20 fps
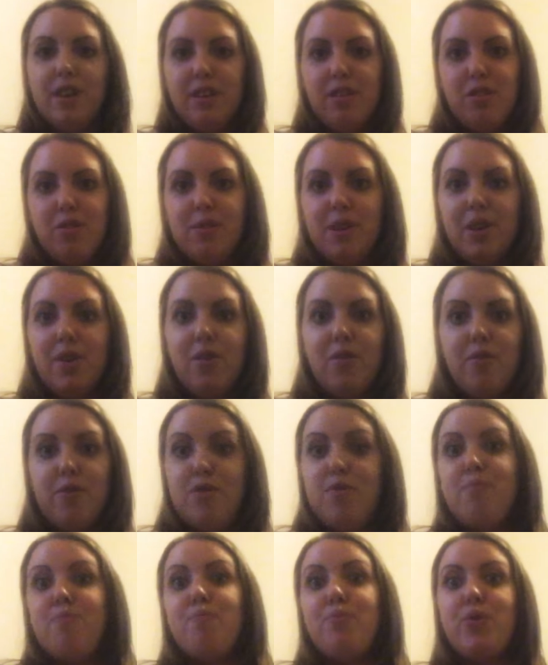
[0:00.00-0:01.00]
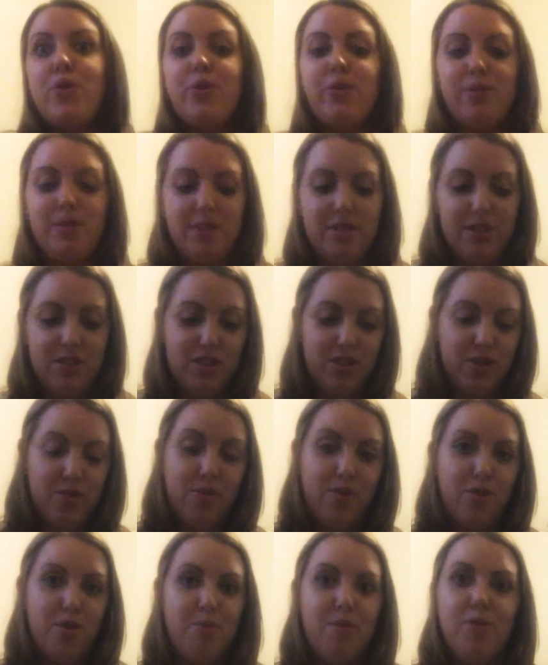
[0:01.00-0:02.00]
that's all we got from Bonds
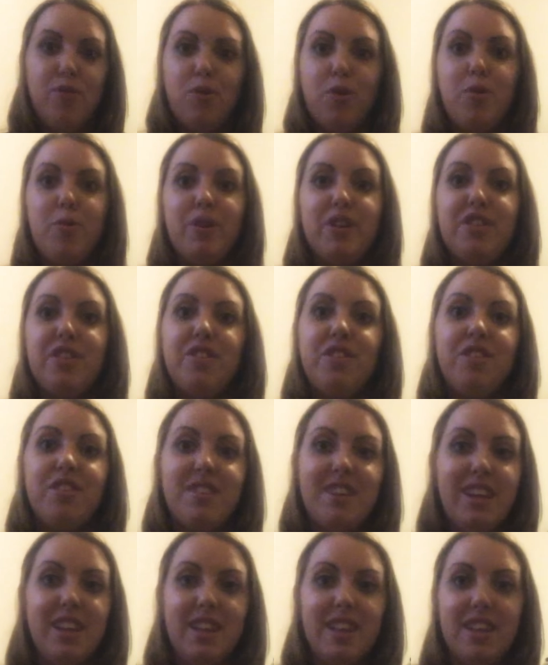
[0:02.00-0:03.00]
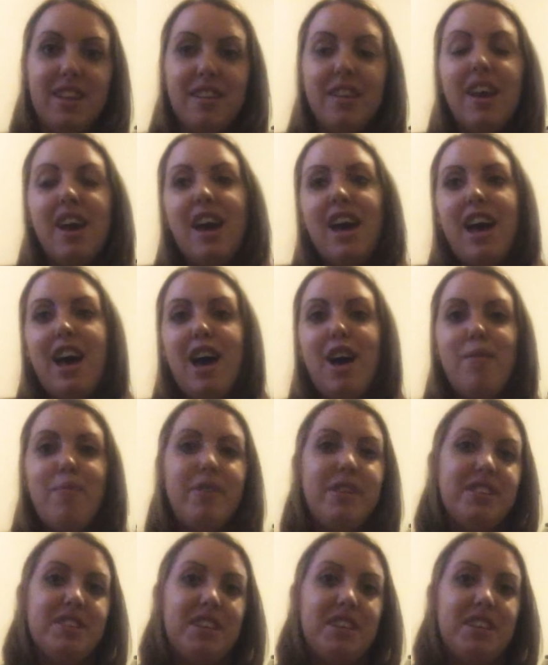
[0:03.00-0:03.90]
for before we went to New Zealand. It